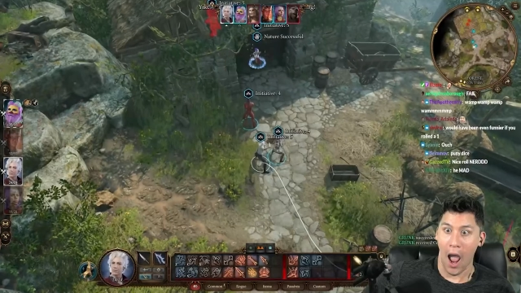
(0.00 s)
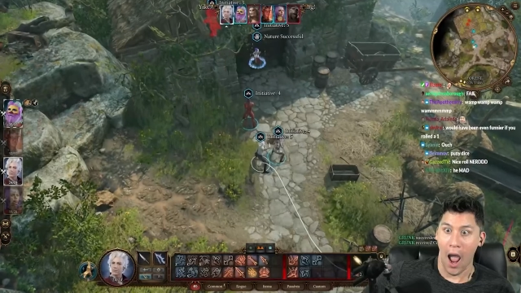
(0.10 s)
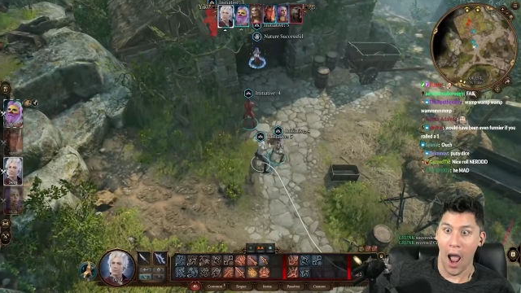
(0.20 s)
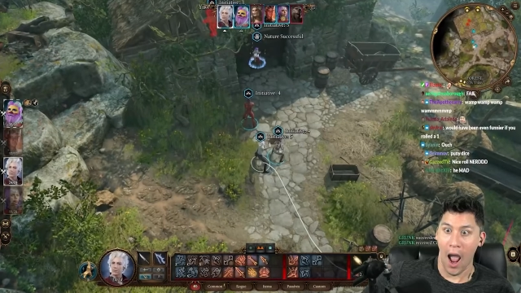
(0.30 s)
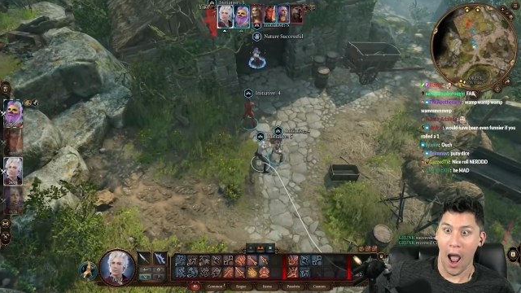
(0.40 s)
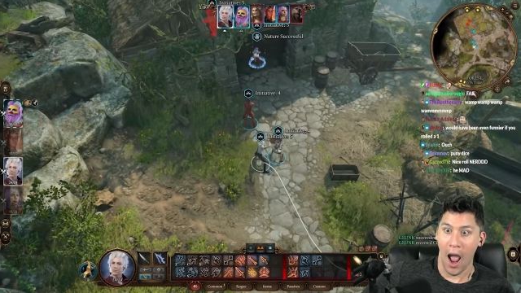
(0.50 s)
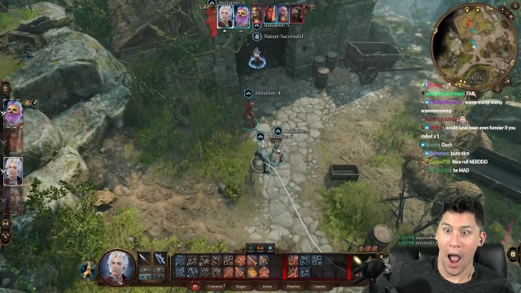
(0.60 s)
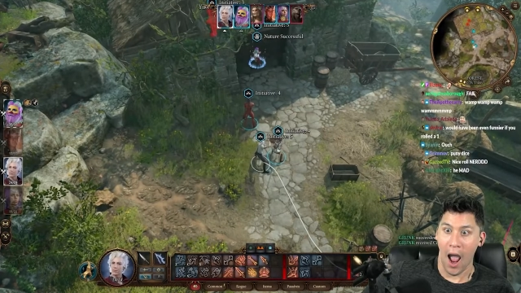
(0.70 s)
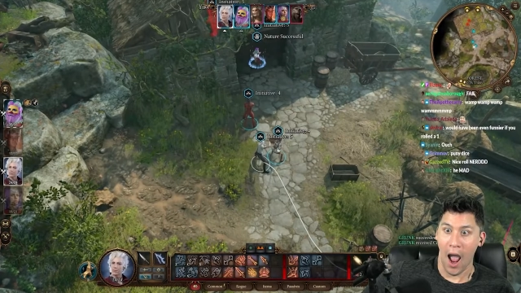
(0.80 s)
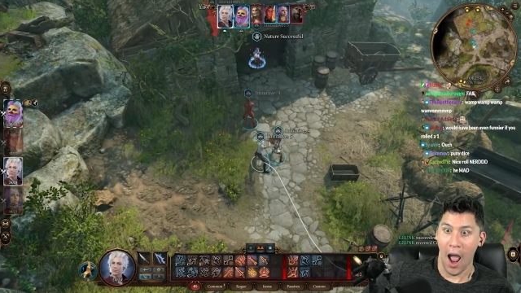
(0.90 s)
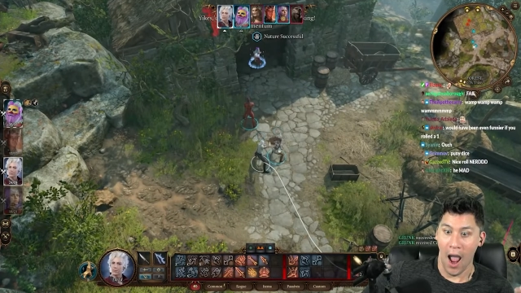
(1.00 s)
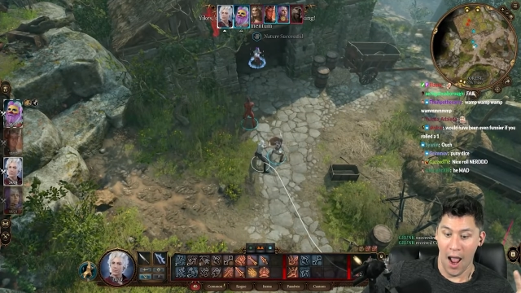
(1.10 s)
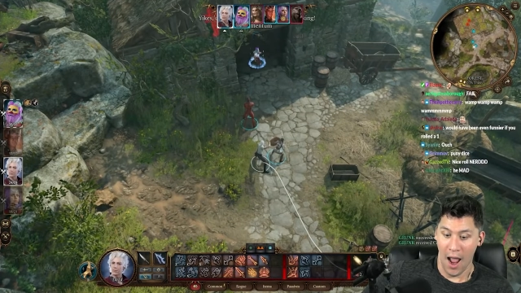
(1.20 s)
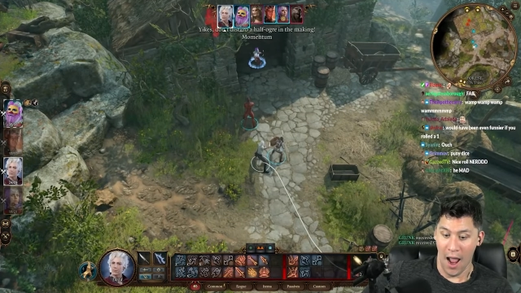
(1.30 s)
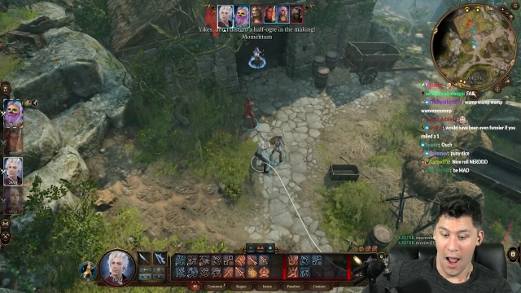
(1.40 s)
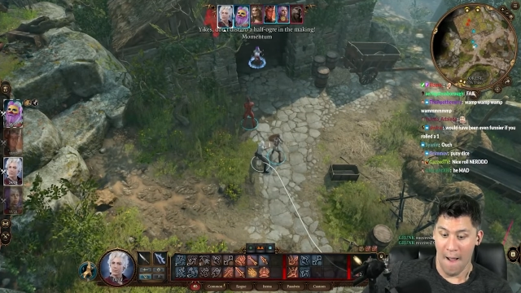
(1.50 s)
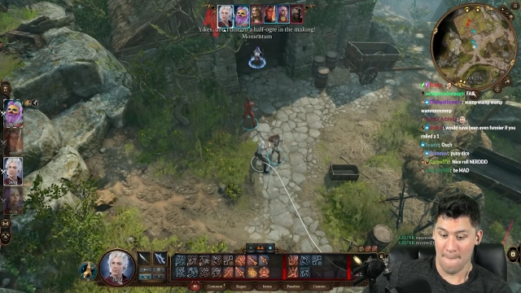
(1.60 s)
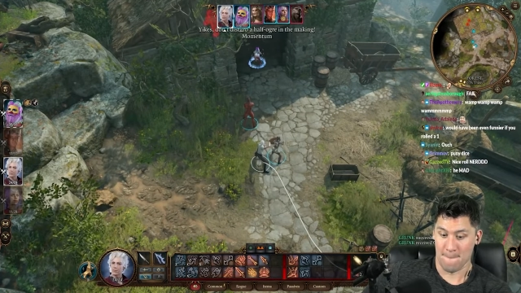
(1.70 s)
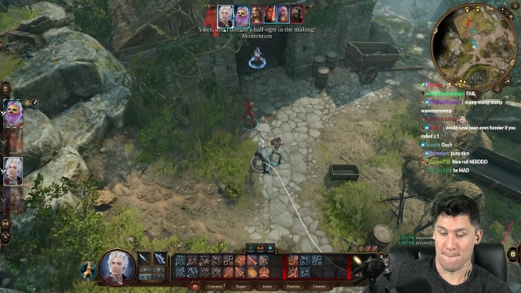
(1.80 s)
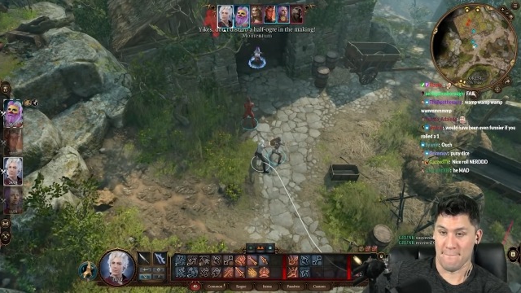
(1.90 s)

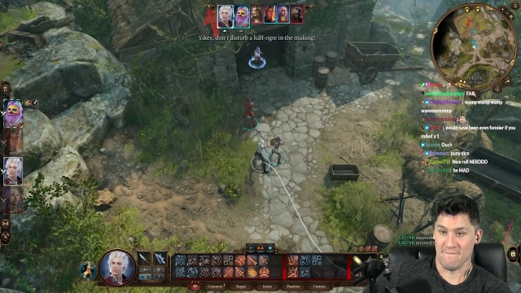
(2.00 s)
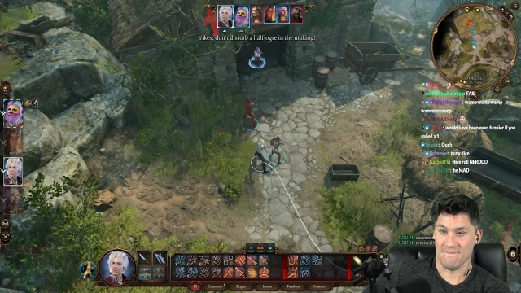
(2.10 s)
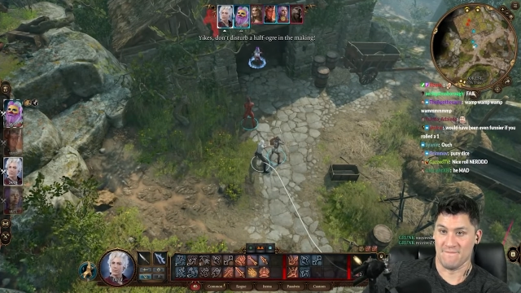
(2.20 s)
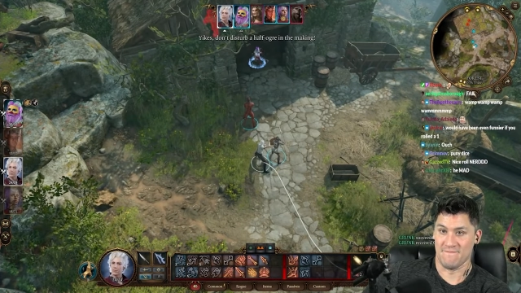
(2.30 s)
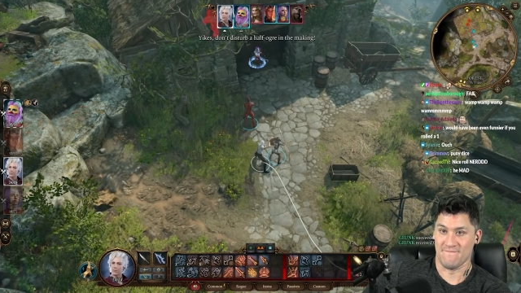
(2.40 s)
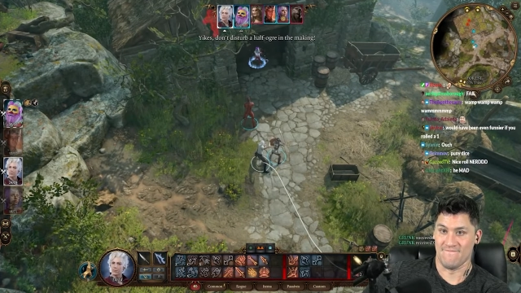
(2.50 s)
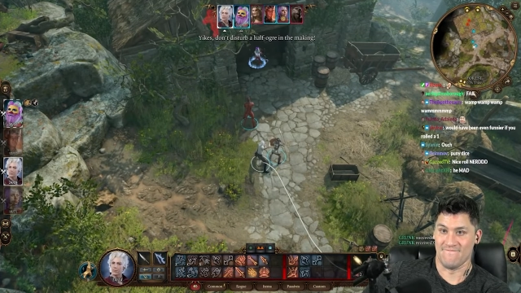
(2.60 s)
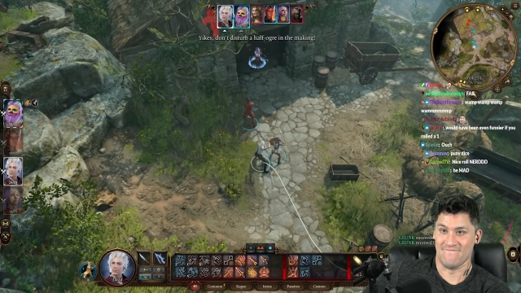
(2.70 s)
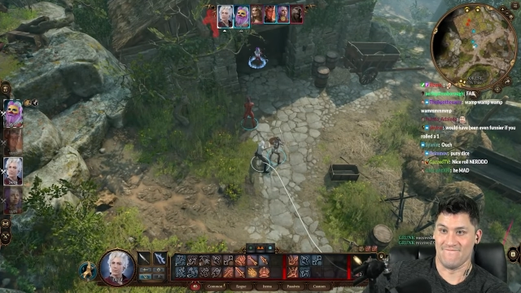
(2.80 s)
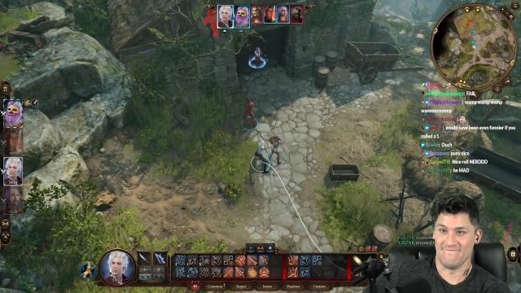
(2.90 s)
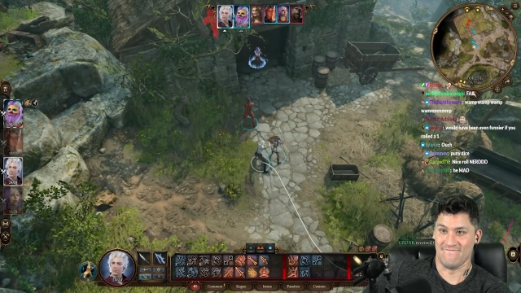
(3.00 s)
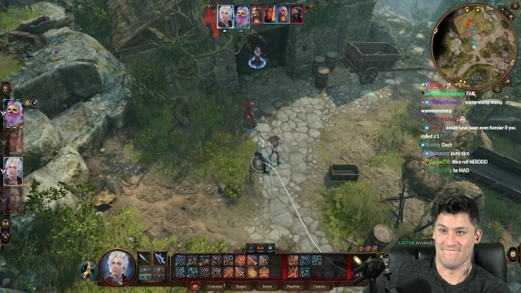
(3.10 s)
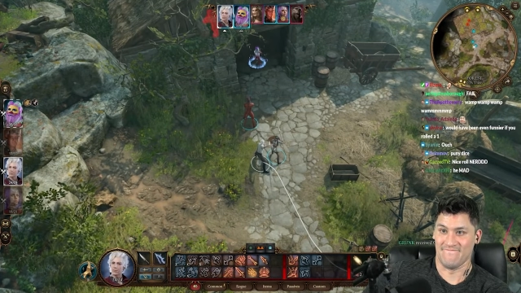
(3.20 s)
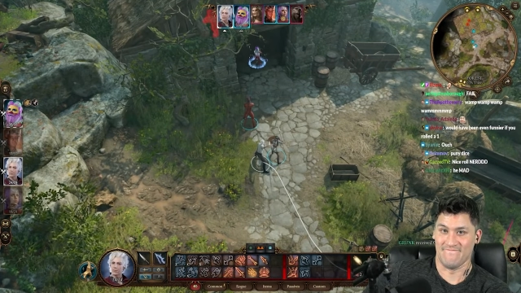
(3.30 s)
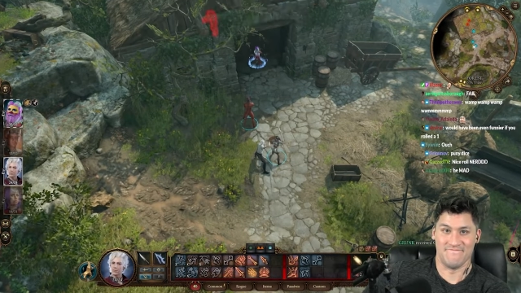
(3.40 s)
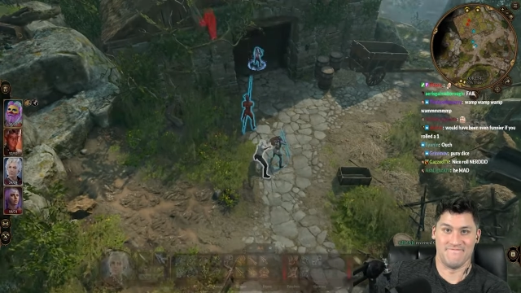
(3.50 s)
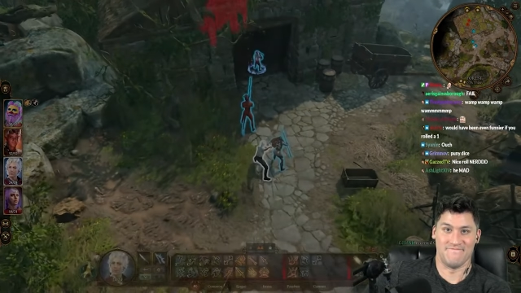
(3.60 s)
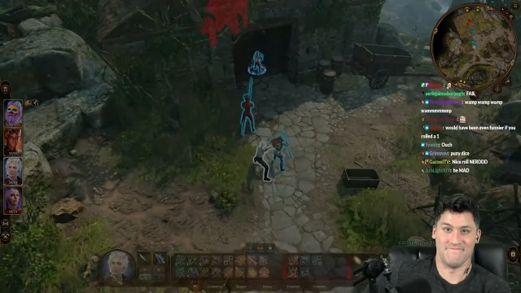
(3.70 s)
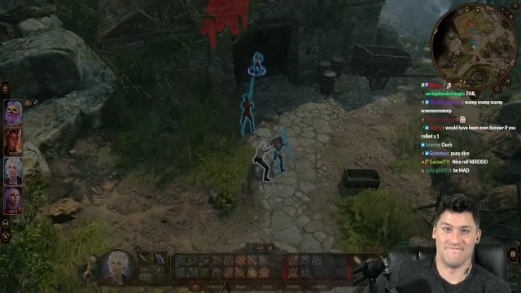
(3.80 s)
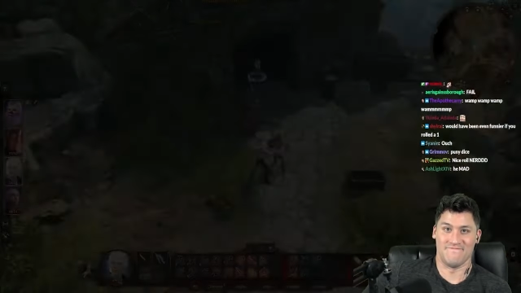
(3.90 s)

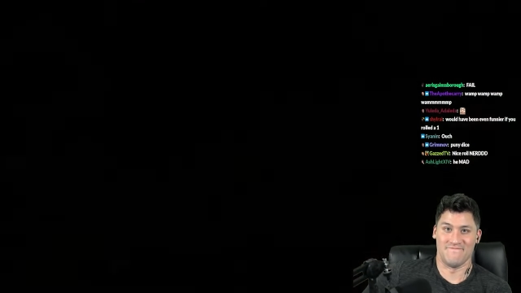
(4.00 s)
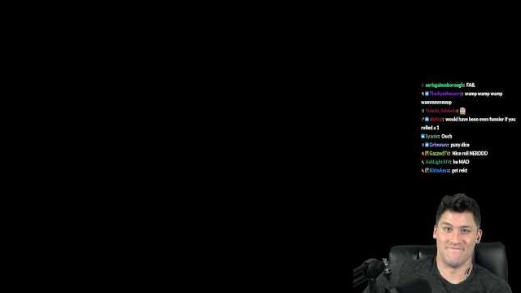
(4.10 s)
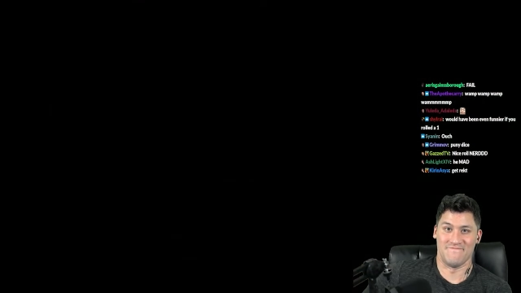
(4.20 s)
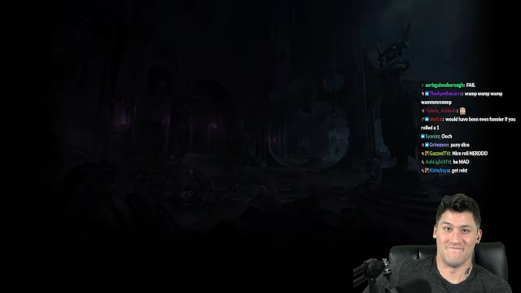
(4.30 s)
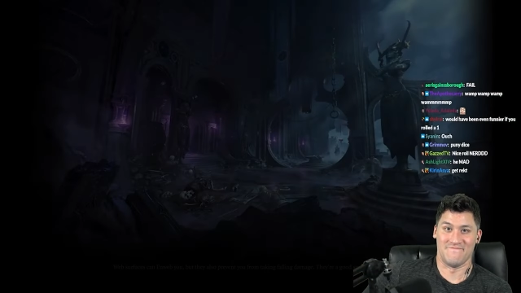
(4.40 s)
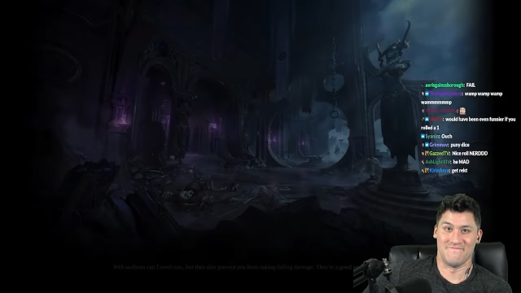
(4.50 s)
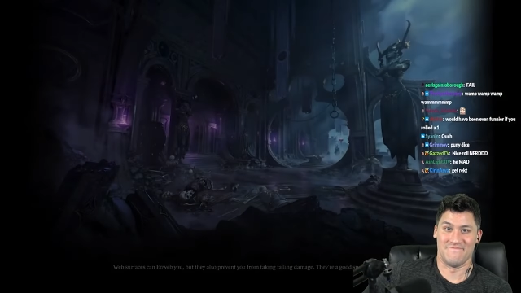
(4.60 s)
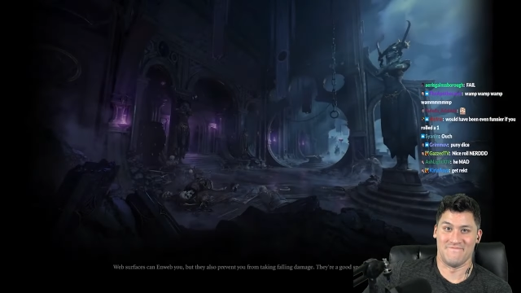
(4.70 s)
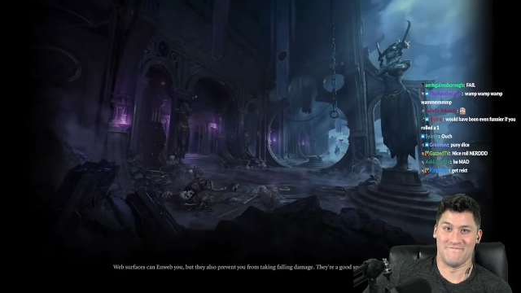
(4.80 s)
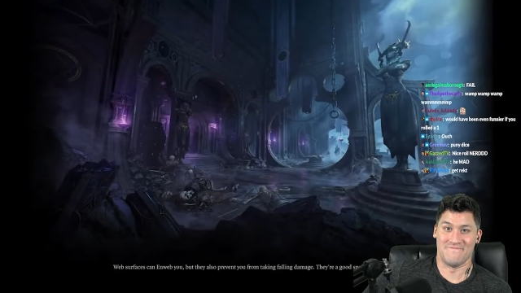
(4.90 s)
Nobody speaks.